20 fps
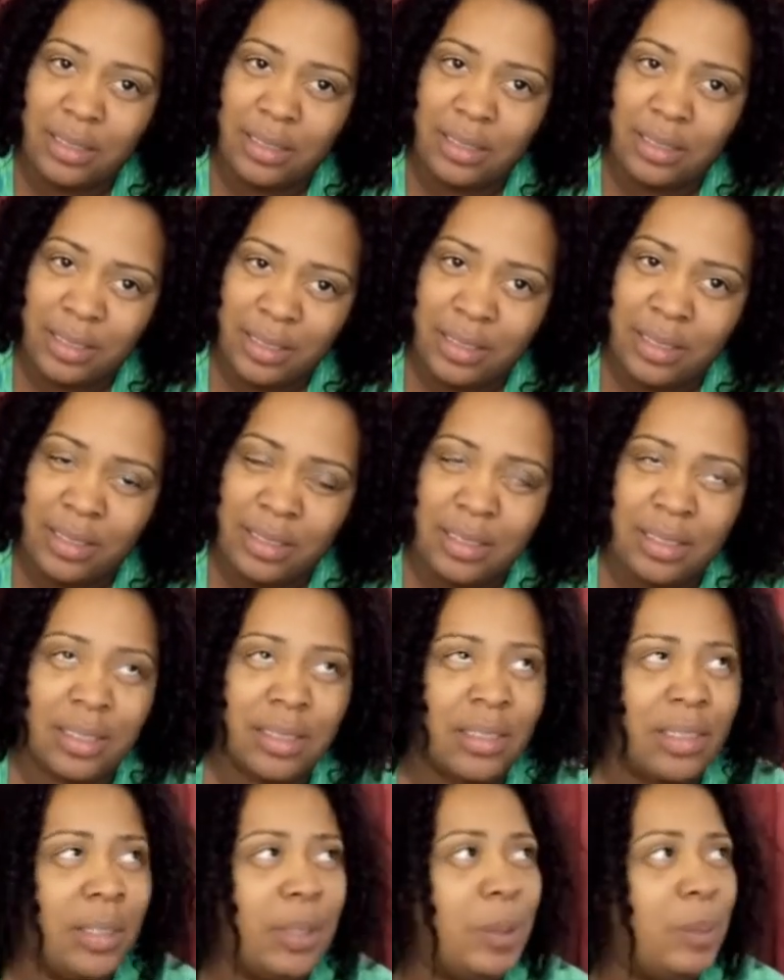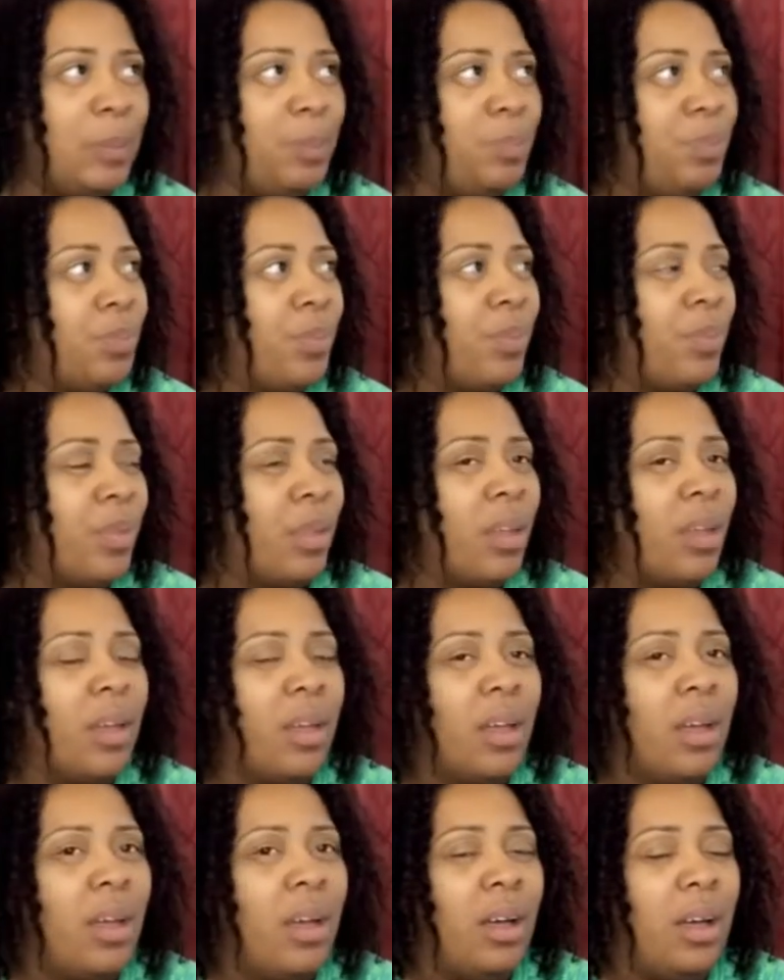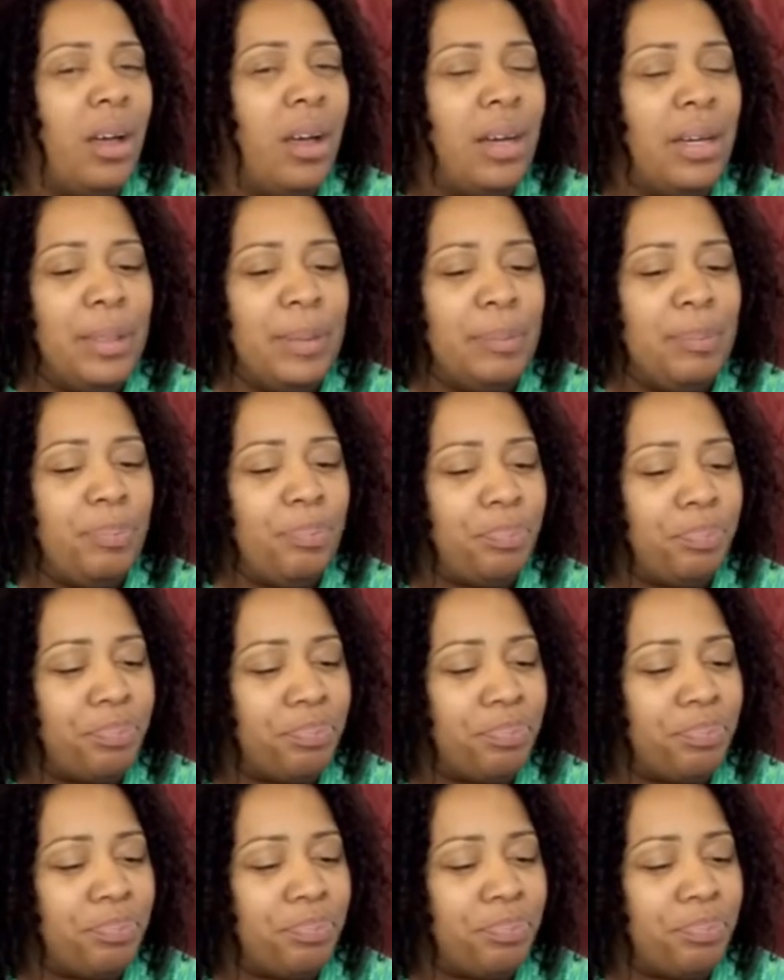Is this his son?